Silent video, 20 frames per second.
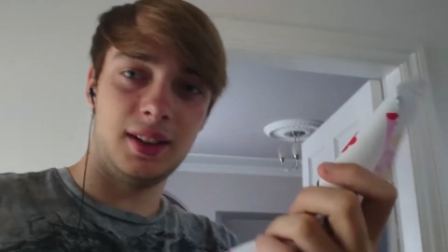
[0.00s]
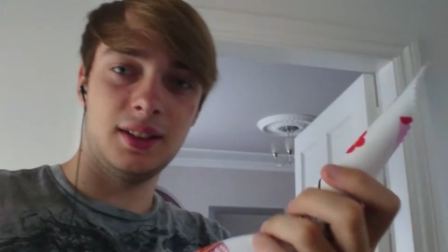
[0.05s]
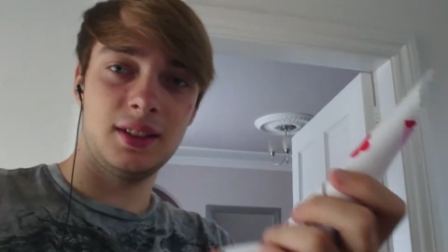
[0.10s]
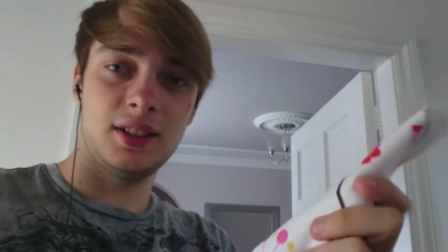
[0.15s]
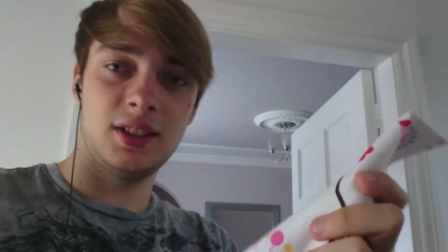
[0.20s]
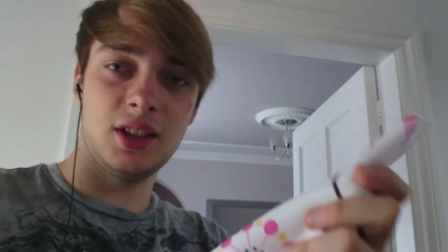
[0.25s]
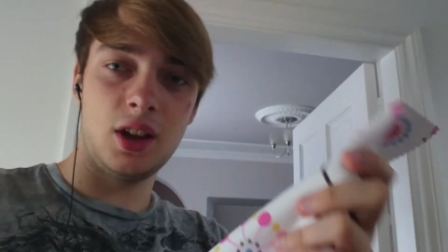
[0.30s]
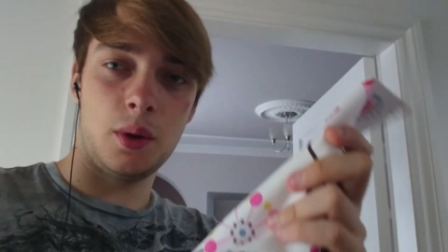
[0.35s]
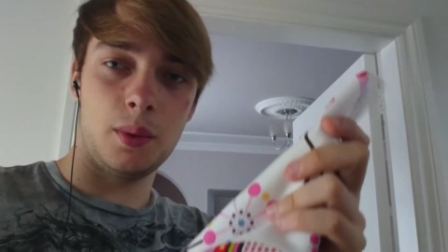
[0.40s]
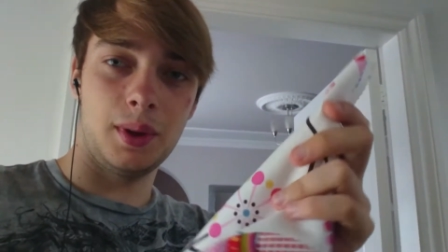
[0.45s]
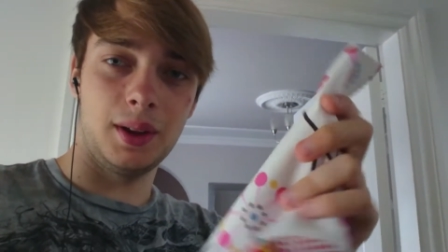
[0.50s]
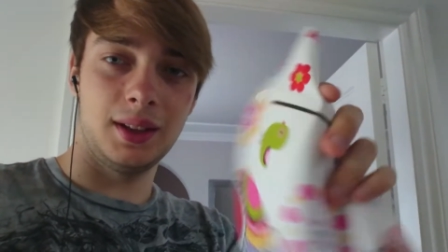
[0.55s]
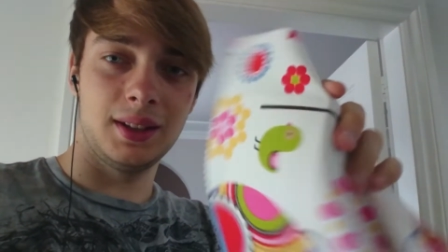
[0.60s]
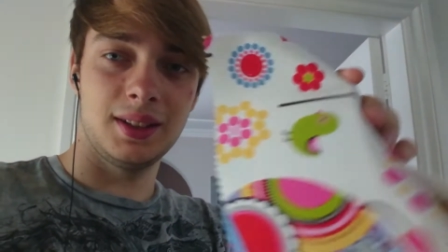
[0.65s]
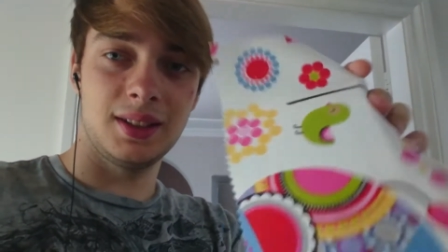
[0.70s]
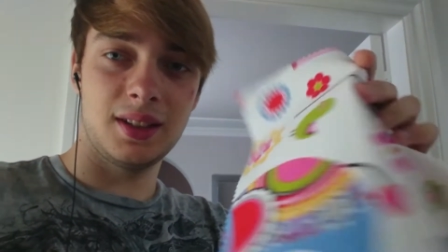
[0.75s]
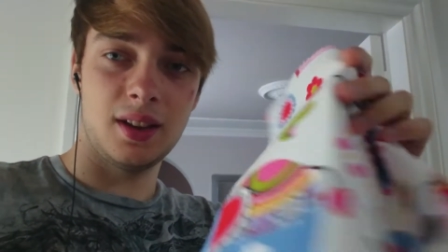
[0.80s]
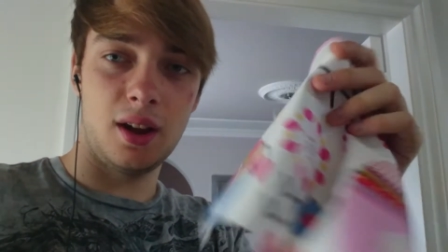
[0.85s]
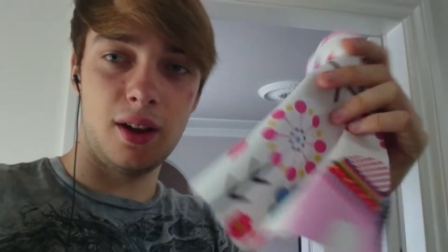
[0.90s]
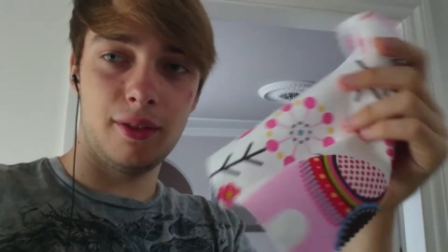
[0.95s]
sewing and
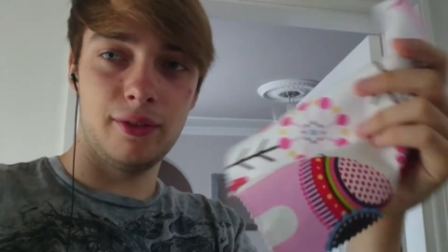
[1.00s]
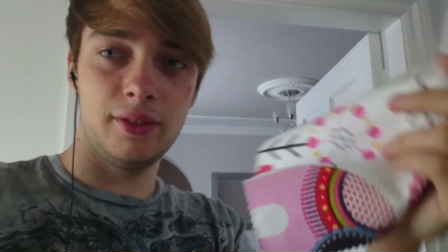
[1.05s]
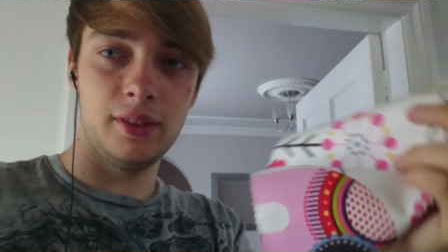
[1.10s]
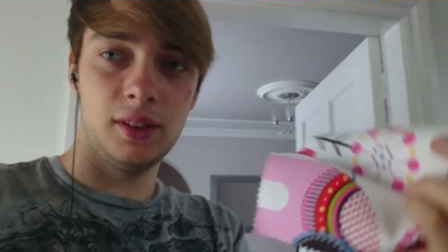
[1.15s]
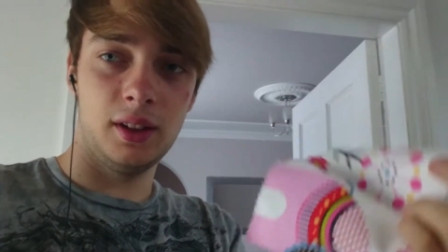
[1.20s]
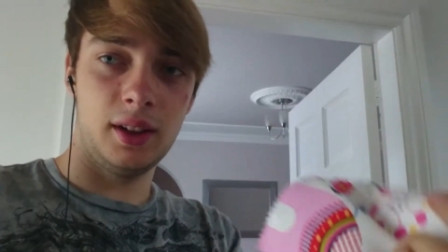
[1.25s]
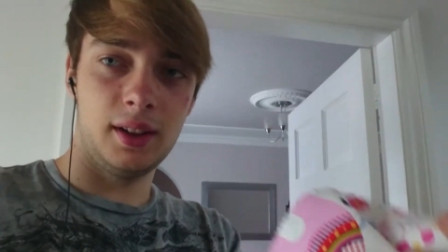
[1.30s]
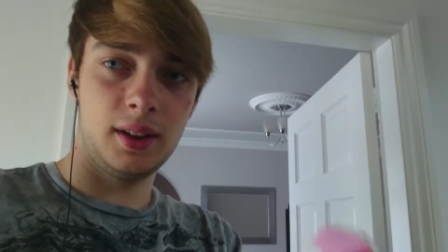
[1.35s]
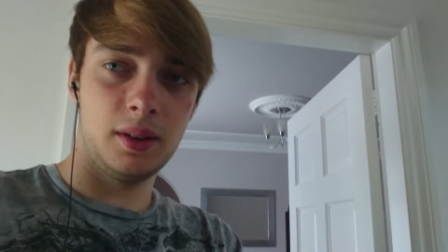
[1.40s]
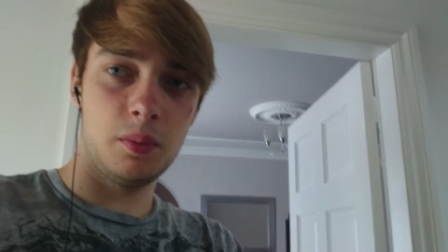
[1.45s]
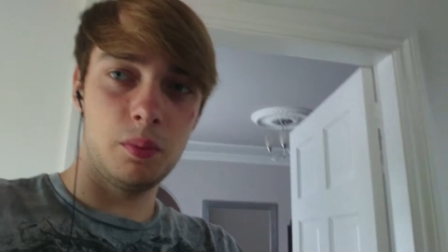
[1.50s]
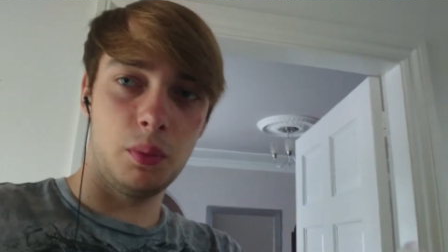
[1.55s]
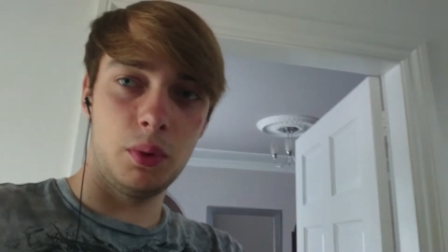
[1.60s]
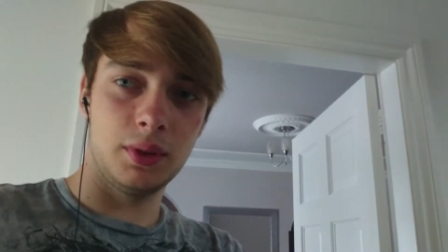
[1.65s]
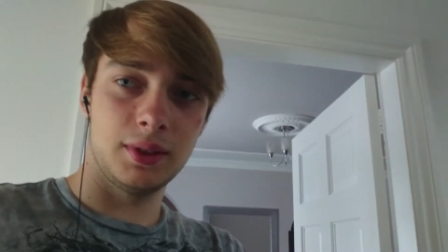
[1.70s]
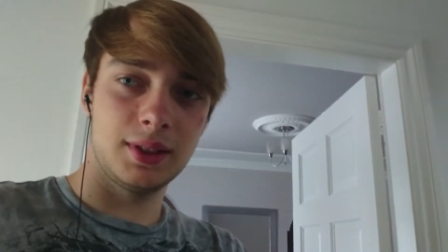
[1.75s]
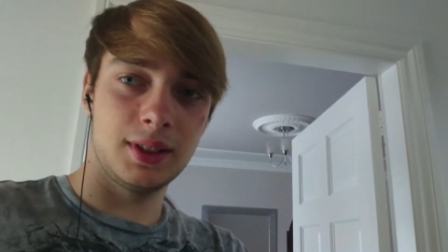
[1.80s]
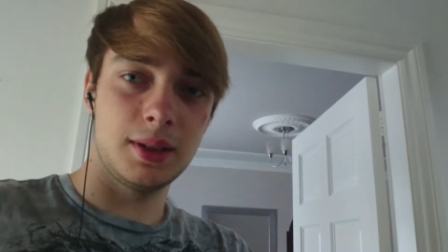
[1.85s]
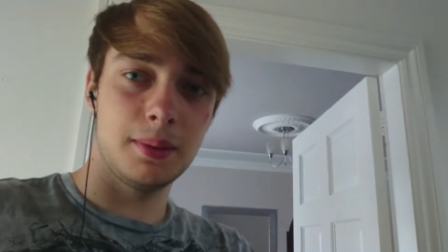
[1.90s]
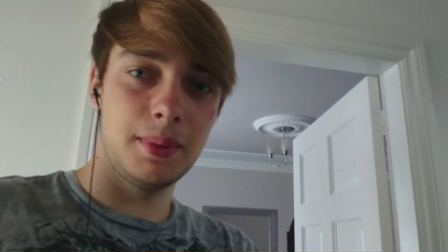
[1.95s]
stuff and like
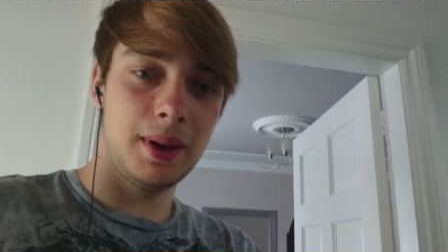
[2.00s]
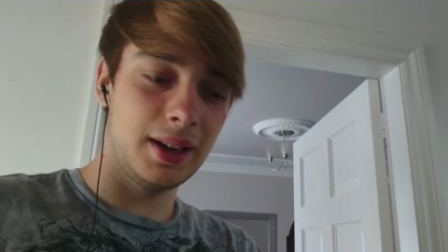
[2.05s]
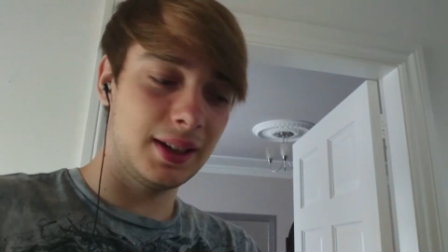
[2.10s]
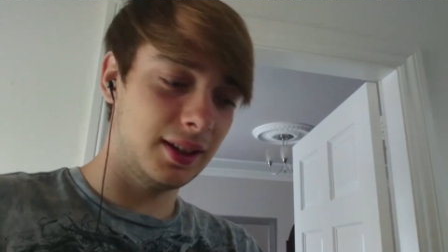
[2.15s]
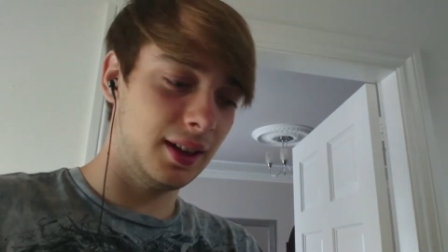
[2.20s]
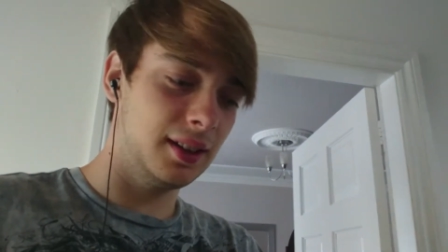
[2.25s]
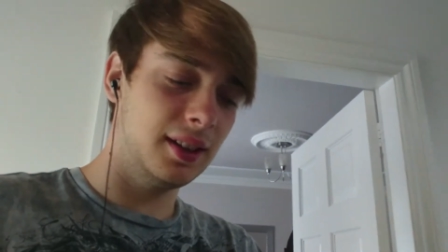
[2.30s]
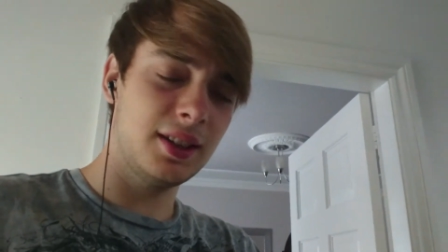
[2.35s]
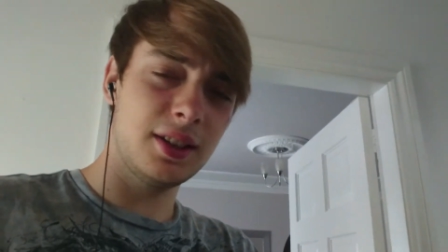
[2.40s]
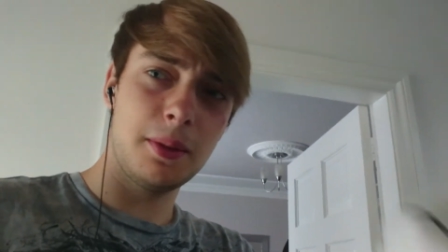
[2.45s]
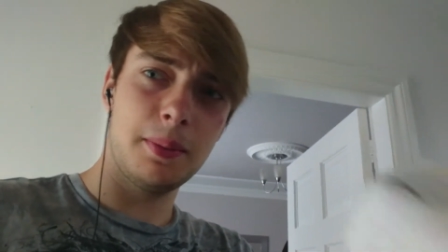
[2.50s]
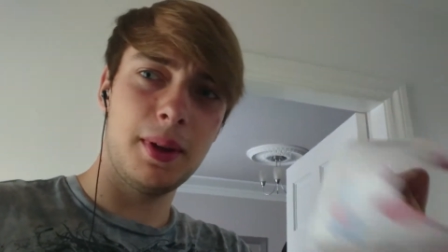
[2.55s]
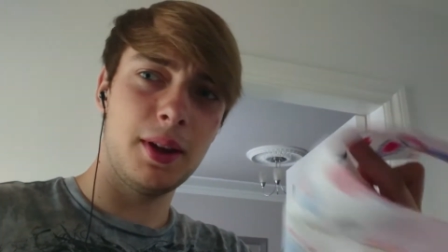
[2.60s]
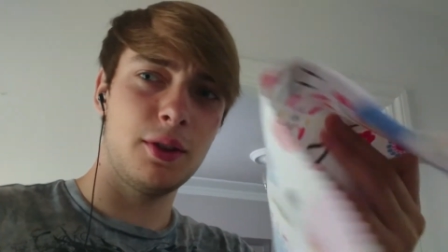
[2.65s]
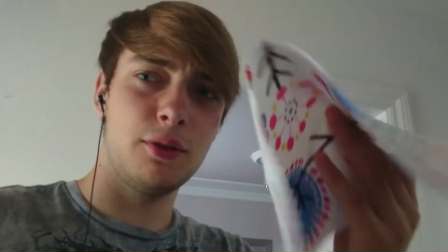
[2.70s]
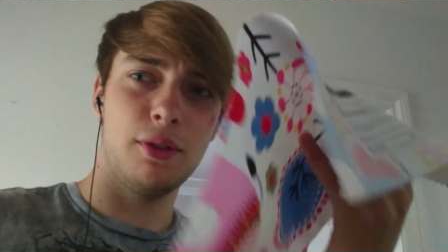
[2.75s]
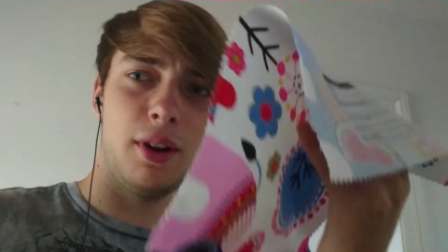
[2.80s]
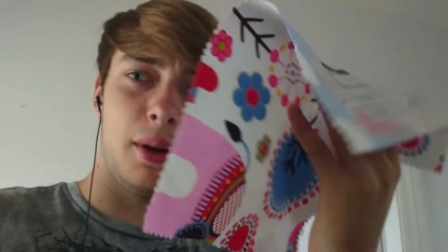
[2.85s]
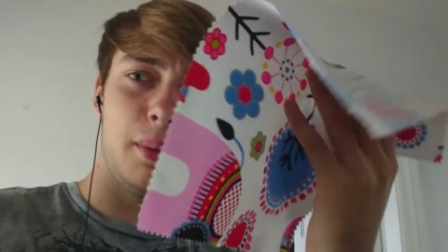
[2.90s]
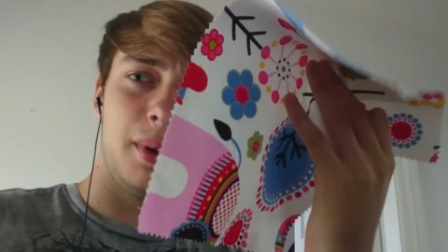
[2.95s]
wanted to make something, this could be a
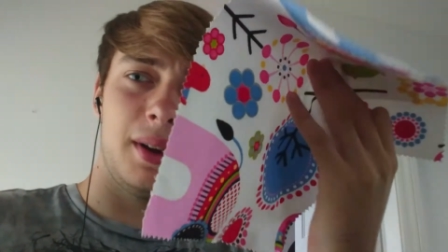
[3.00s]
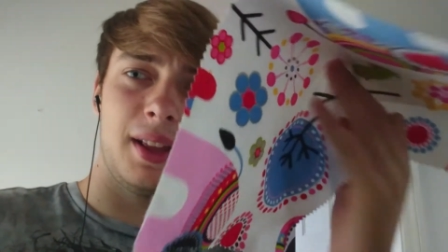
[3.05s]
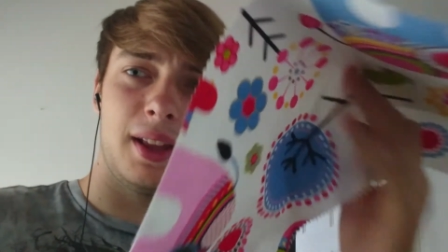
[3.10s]
great way to